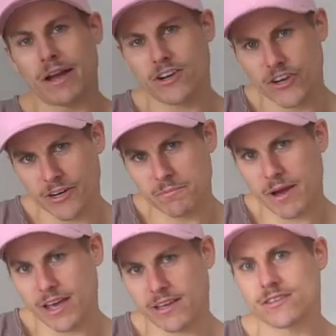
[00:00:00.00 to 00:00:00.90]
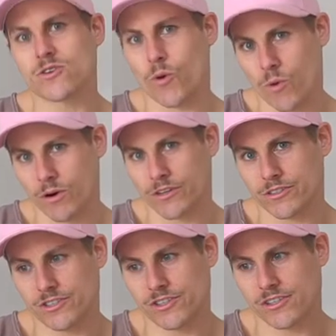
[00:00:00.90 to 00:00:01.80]
My current bike is orange,
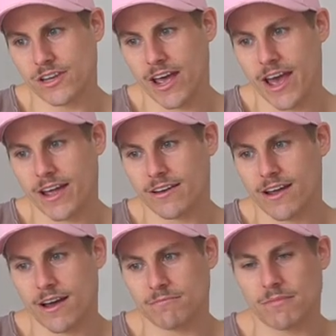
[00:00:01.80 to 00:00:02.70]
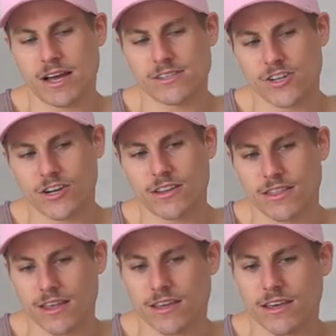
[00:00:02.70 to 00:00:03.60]
and um, I started
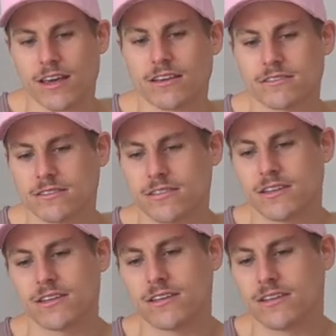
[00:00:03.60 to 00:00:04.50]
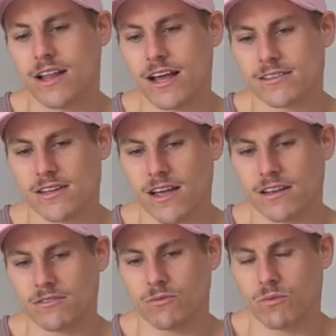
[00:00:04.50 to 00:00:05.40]
thinking last
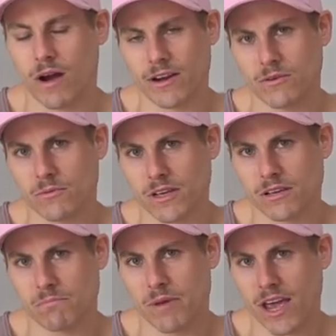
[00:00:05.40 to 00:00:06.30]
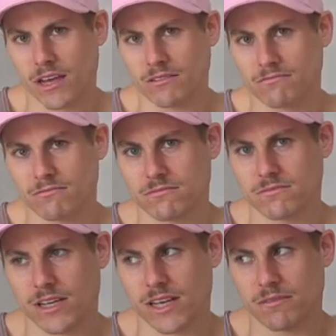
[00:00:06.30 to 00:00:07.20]
night, why don't we paint
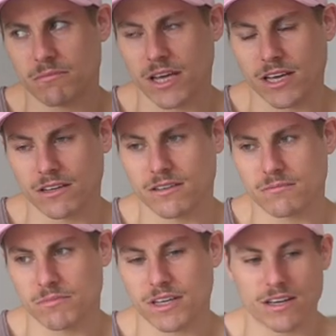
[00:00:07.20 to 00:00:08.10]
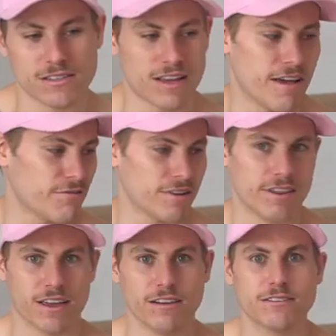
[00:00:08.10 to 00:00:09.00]
it pink? Because
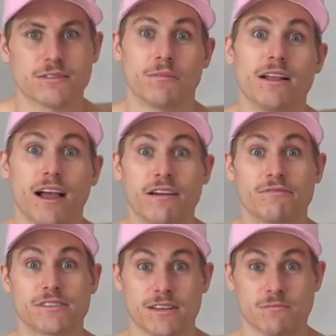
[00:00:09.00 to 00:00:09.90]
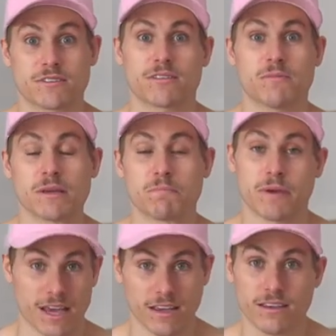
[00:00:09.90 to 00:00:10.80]
everything else in my life seems to be
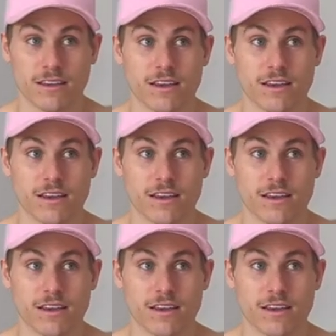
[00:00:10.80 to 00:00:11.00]
pink.